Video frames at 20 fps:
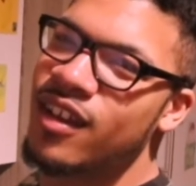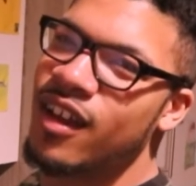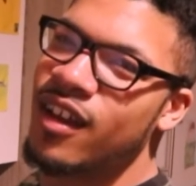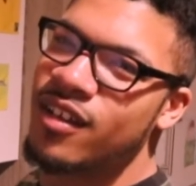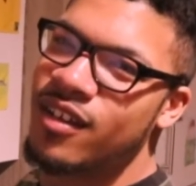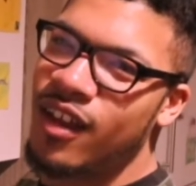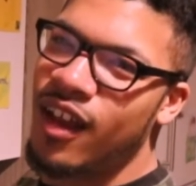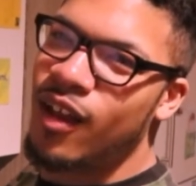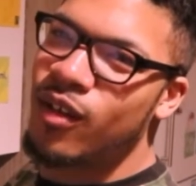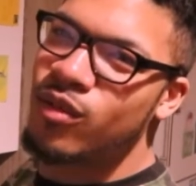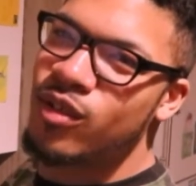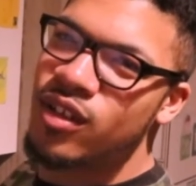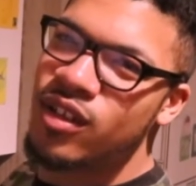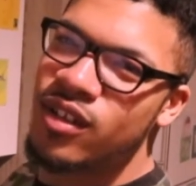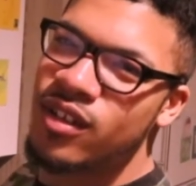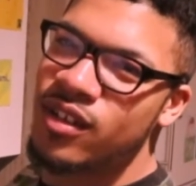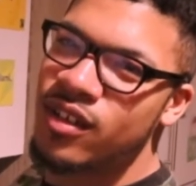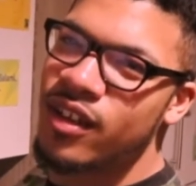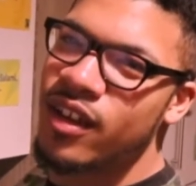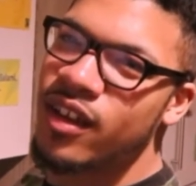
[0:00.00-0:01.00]
Yeah, towel.
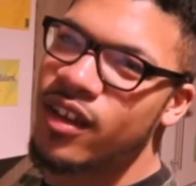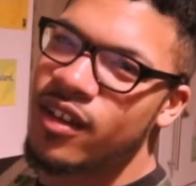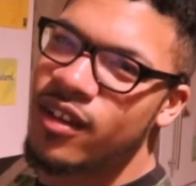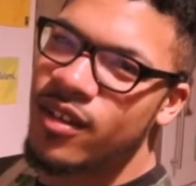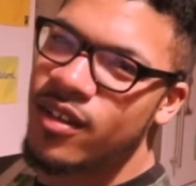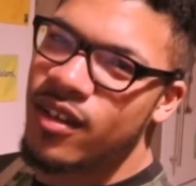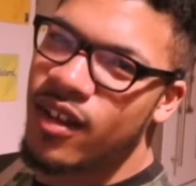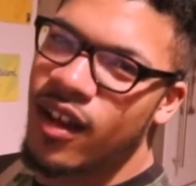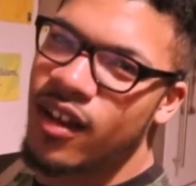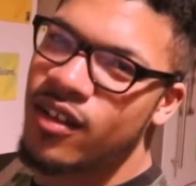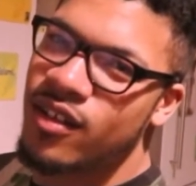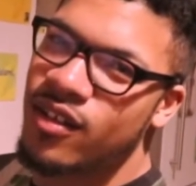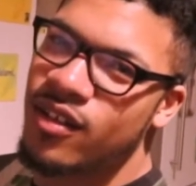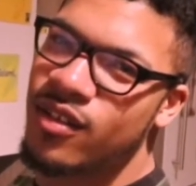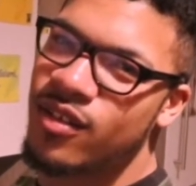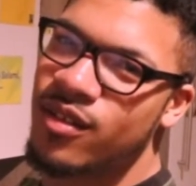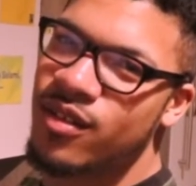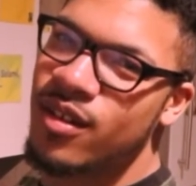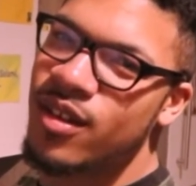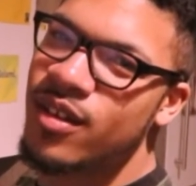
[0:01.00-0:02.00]
Yeah, right,
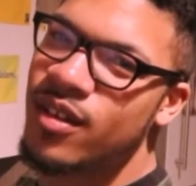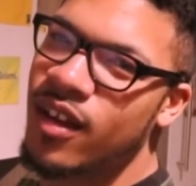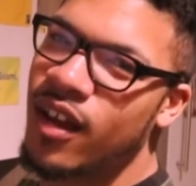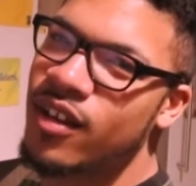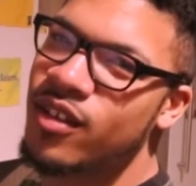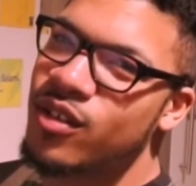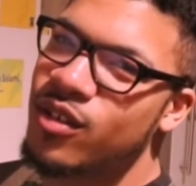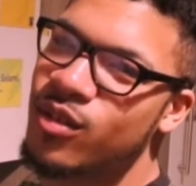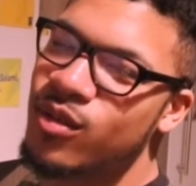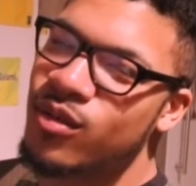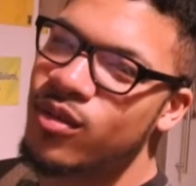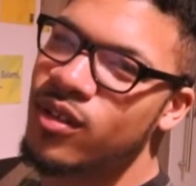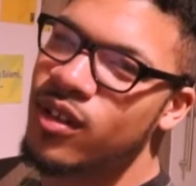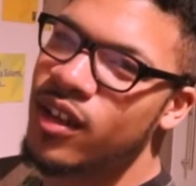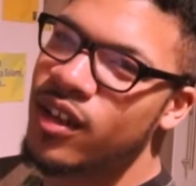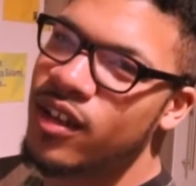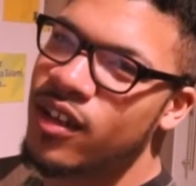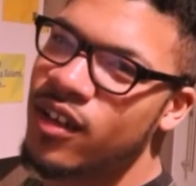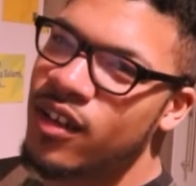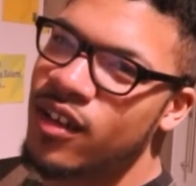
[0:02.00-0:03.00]
it's Handtuch.
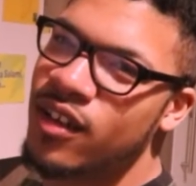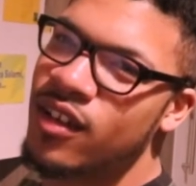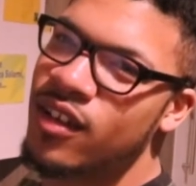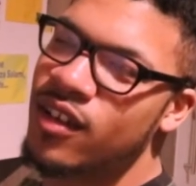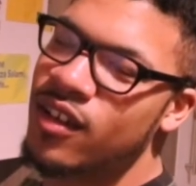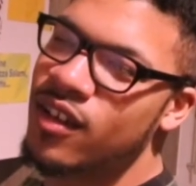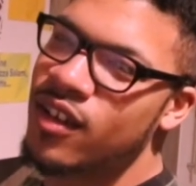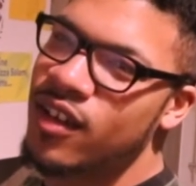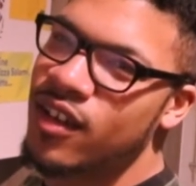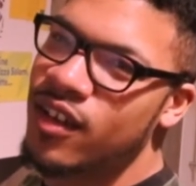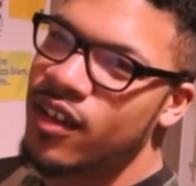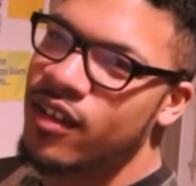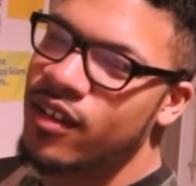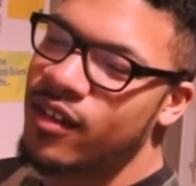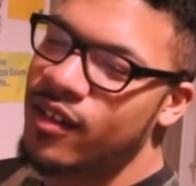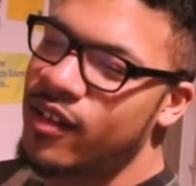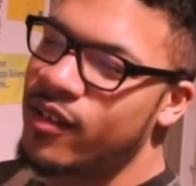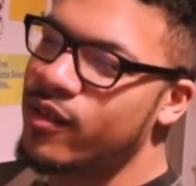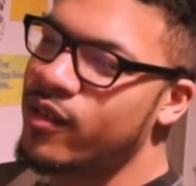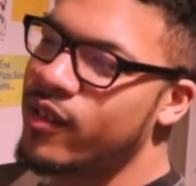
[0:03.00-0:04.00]
Like it's
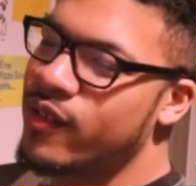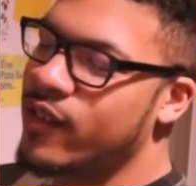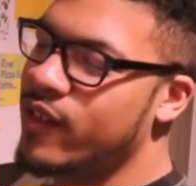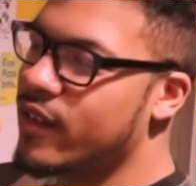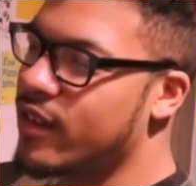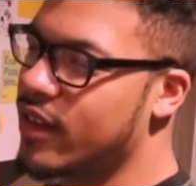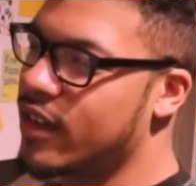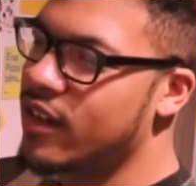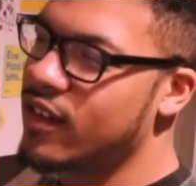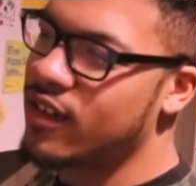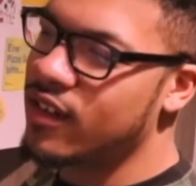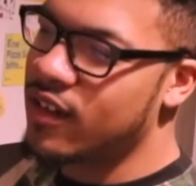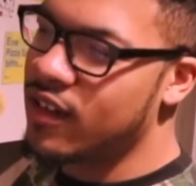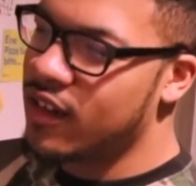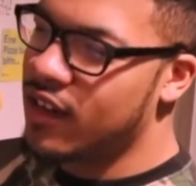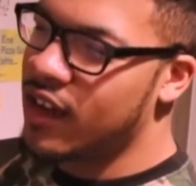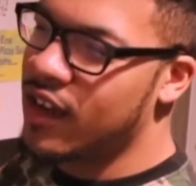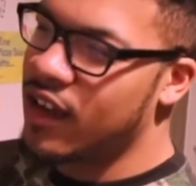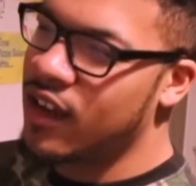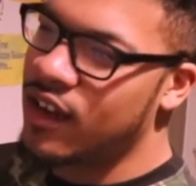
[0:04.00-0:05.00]
literally translated a
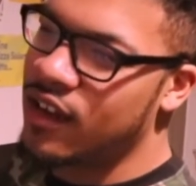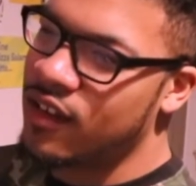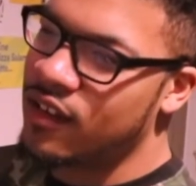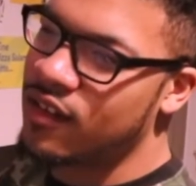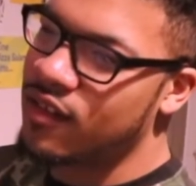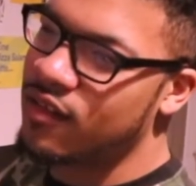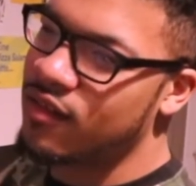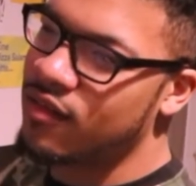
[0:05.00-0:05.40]
hand